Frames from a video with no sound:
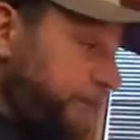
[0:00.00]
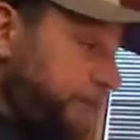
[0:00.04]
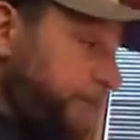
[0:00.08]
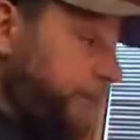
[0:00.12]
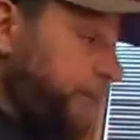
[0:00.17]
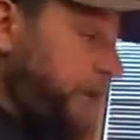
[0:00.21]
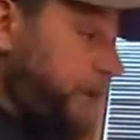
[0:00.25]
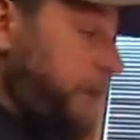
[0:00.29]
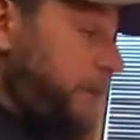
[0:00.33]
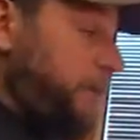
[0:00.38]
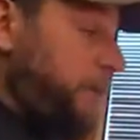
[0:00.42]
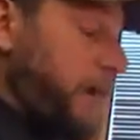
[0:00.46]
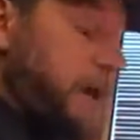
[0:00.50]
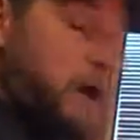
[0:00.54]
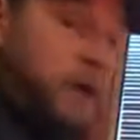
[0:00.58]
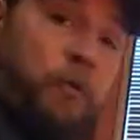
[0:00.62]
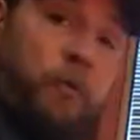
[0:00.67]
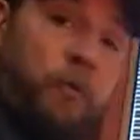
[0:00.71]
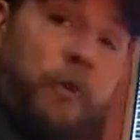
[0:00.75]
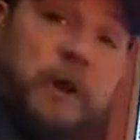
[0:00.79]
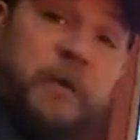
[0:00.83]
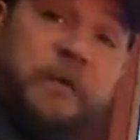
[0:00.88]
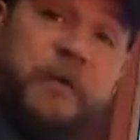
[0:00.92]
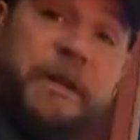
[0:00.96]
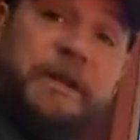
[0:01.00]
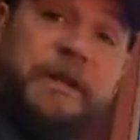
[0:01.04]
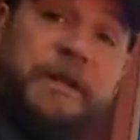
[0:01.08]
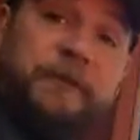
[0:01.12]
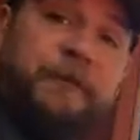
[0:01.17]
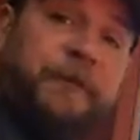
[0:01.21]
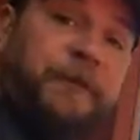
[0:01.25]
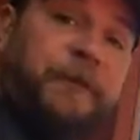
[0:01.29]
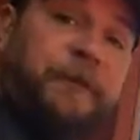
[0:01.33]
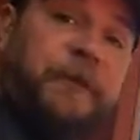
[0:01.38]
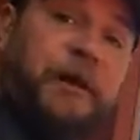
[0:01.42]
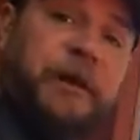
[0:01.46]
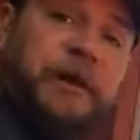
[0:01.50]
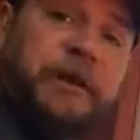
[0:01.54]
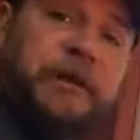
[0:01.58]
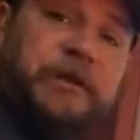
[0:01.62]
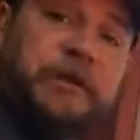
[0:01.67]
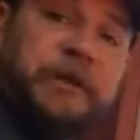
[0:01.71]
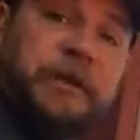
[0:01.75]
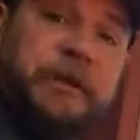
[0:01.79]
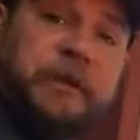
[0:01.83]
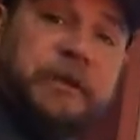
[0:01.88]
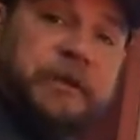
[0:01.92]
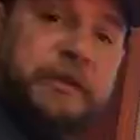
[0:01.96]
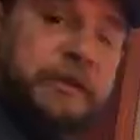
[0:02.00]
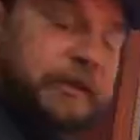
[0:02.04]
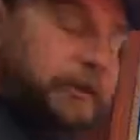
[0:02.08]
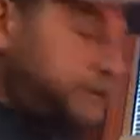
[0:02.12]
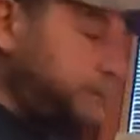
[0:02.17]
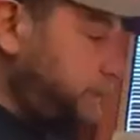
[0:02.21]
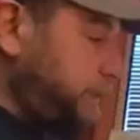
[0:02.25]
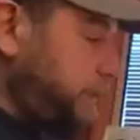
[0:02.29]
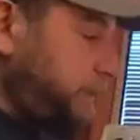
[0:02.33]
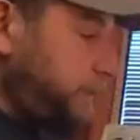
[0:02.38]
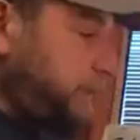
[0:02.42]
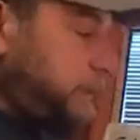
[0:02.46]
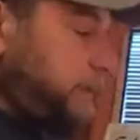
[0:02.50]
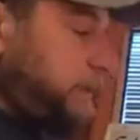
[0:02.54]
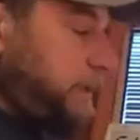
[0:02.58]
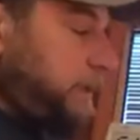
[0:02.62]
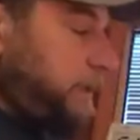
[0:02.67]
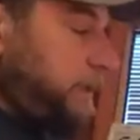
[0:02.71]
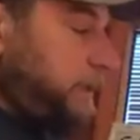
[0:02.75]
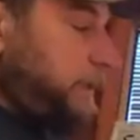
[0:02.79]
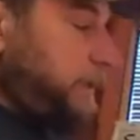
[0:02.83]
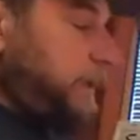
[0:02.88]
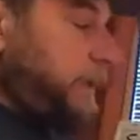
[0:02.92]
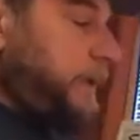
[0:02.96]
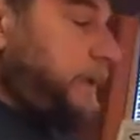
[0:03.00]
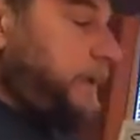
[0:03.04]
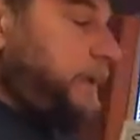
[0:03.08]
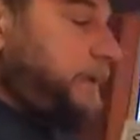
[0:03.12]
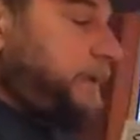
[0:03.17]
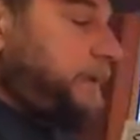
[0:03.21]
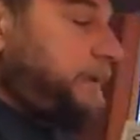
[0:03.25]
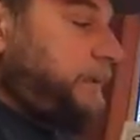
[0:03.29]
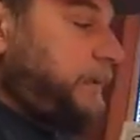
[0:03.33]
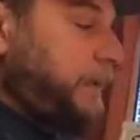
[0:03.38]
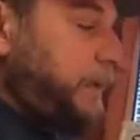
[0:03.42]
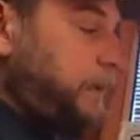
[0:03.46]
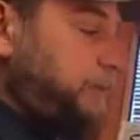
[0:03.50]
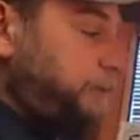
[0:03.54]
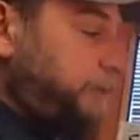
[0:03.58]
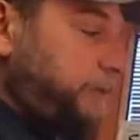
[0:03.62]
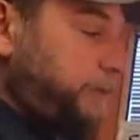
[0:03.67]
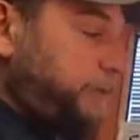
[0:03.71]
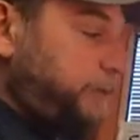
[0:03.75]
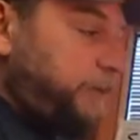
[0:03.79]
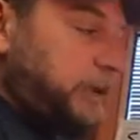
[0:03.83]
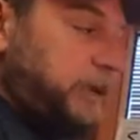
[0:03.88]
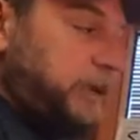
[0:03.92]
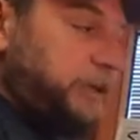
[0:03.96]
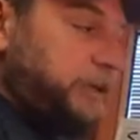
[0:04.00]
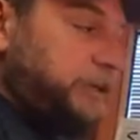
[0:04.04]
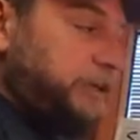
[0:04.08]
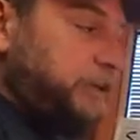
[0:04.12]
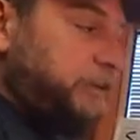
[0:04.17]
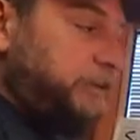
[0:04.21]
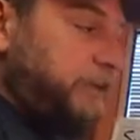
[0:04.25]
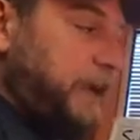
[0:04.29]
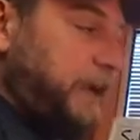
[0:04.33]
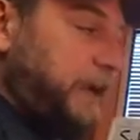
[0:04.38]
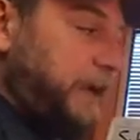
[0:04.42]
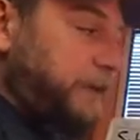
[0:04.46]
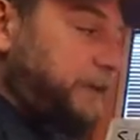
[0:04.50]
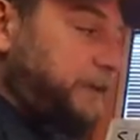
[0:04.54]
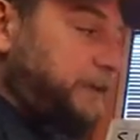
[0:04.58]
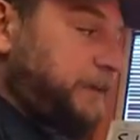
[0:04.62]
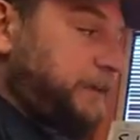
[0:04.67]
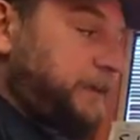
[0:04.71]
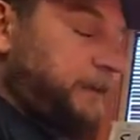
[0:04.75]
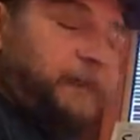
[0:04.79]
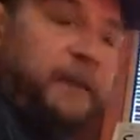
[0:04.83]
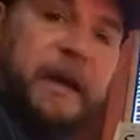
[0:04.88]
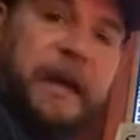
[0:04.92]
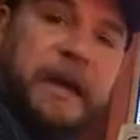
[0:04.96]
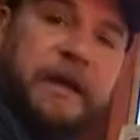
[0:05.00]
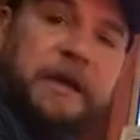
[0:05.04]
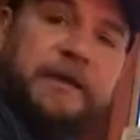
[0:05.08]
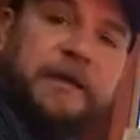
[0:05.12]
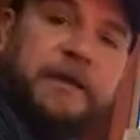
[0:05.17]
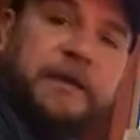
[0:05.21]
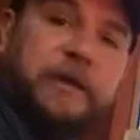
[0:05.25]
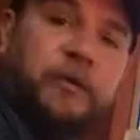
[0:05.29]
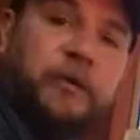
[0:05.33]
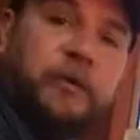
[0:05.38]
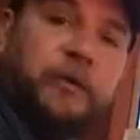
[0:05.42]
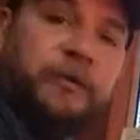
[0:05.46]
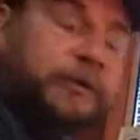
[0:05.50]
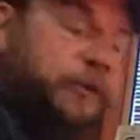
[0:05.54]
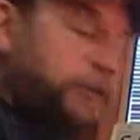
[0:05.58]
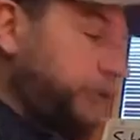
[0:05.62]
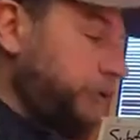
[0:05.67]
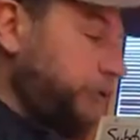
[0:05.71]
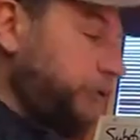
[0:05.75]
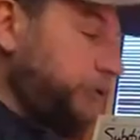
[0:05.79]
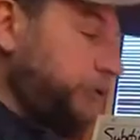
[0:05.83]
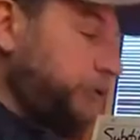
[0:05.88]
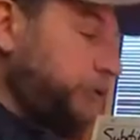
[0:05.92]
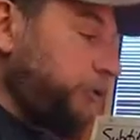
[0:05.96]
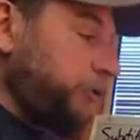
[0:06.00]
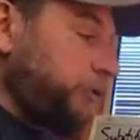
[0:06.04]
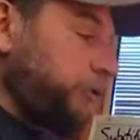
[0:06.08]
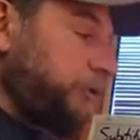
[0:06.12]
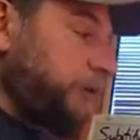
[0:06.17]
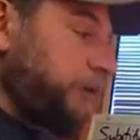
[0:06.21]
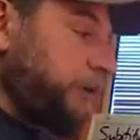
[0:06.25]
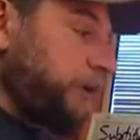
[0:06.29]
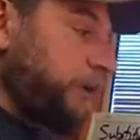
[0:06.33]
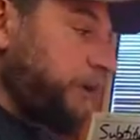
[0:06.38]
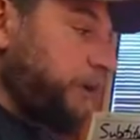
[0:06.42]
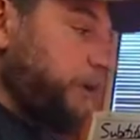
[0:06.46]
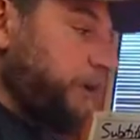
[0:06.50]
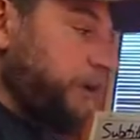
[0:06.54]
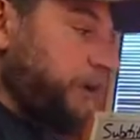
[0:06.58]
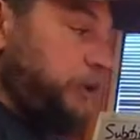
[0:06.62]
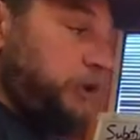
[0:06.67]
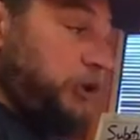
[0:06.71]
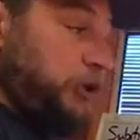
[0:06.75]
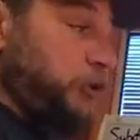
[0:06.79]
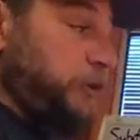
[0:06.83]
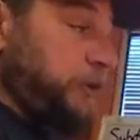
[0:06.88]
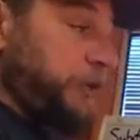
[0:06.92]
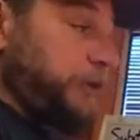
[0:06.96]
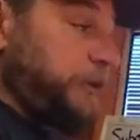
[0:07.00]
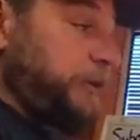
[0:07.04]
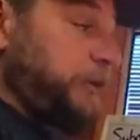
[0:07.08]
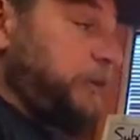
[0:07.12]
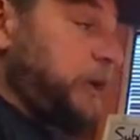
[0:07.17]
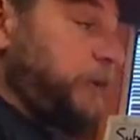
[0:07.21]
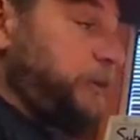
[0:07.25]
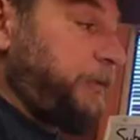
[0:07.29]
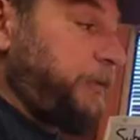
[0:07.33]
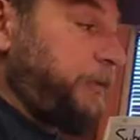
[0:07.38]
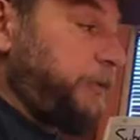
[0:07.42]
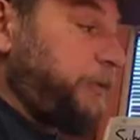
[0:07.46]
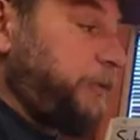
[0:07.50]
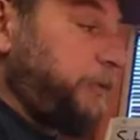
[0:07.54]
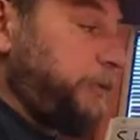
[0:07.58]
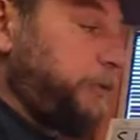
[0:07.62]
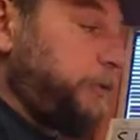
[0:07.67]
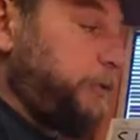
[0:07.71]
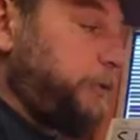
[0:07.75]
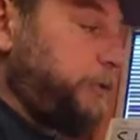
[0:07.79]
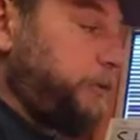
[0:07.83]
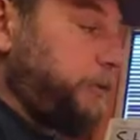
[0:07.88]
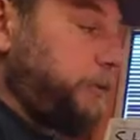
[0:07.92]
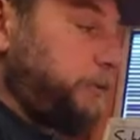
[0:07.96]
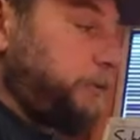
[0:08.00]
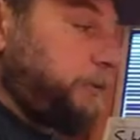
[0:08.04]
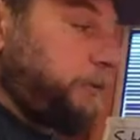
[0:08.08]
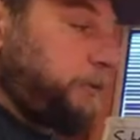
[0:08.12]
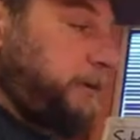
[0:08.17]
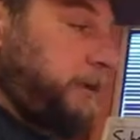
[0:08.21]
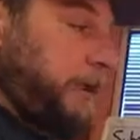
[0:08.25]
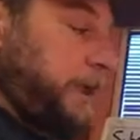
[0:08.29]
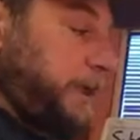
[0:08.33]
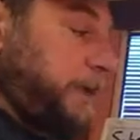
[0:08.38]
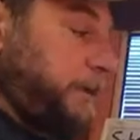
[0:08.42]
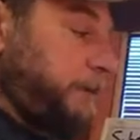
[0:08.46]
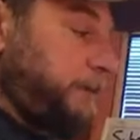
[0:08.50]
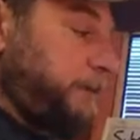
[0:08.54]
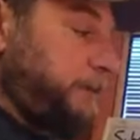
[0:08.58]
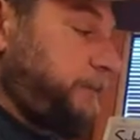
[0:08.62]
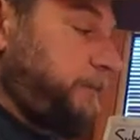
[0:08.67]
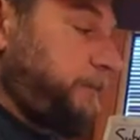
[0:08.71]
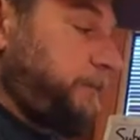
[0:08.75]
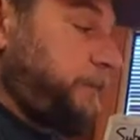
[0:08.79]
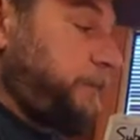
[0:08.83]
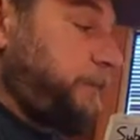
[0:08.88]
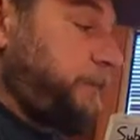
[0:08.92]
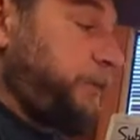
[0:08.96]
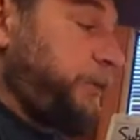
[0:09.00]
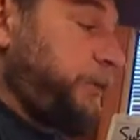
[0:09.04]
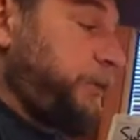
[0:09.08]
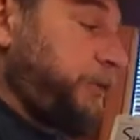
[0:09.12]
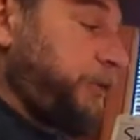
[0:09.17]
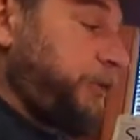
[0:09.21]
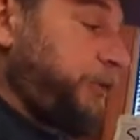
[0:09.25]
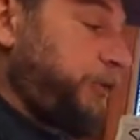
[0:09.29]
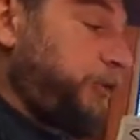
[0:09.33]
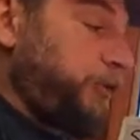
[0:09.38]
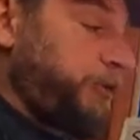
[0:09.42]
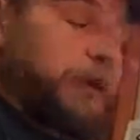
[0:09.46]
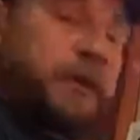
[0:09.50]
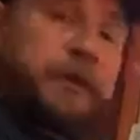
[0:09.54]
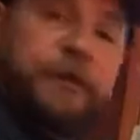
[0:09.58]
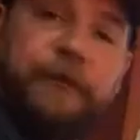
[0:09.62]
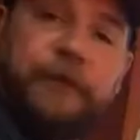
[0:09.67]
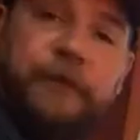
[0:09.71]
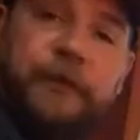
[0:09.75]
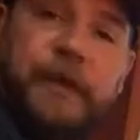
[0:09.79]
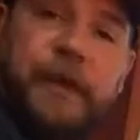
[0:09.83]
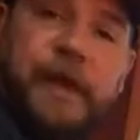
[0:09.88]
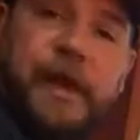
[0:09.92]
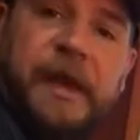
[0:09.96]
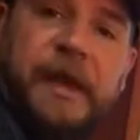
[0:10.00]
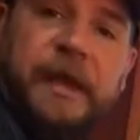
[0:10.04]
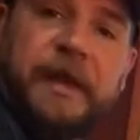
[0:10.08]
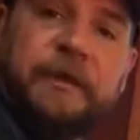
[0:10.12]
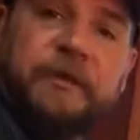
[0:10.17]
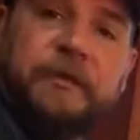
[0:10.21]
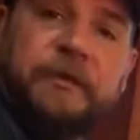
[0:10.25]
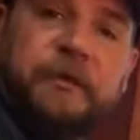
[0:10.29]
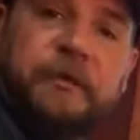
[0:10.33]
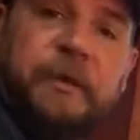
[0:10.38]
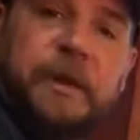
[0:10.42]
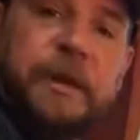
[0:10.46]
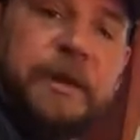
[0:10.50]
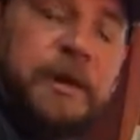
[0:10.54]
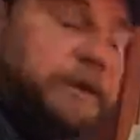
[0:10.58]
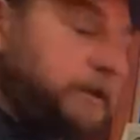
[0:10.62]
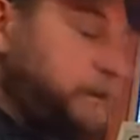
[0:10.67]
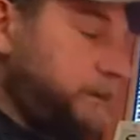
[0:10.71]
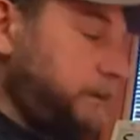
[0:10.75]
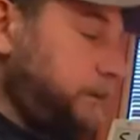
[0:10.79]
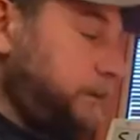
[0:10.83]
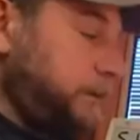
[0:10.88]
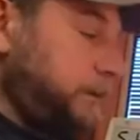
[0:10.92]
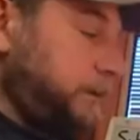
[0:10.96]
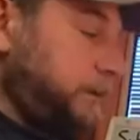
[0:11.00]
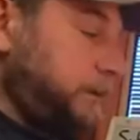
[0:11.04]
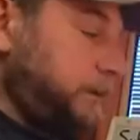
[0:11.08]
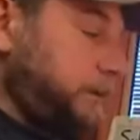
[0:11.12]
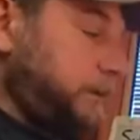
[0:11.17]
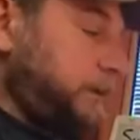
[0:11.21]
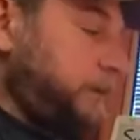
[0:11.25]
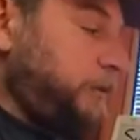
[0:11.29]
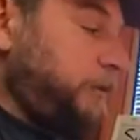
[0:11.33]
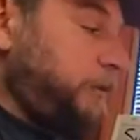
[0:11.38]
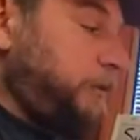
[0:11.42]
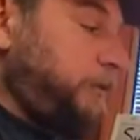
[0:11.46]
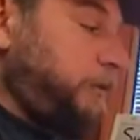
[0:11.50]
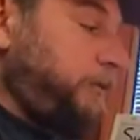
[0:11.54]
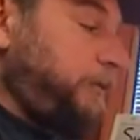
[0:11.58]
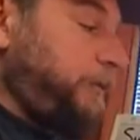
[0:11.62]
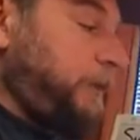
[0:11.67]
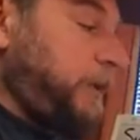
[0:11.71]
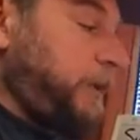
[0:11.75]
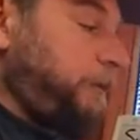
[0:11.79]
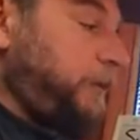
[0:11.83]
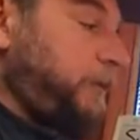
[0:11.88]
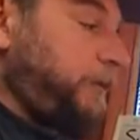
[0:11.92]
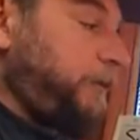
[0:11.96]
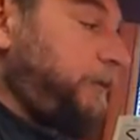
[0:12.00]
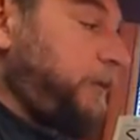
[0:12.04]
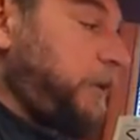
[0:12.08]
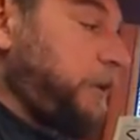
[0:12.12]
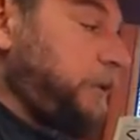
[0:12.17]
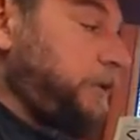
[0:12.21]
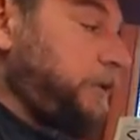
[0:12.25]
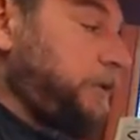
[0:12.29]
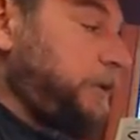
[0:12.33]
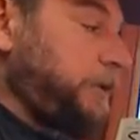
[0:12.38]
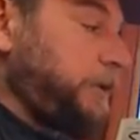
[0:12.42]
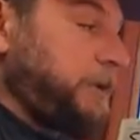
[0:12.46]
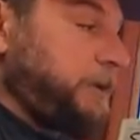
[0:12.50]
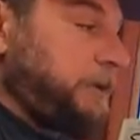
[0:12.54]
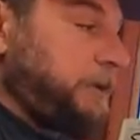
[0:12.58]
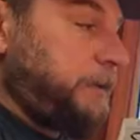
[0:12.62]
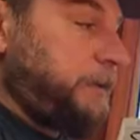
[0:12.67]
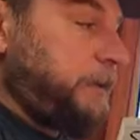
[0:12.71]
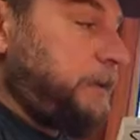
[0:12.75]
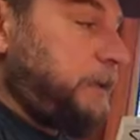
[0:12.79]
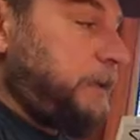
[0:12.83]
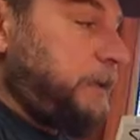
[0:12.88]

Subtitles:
think about when we did functions, and it said for the function of x, if x equals 2, you would substitute x, you put 2 in for the x, right? So if the function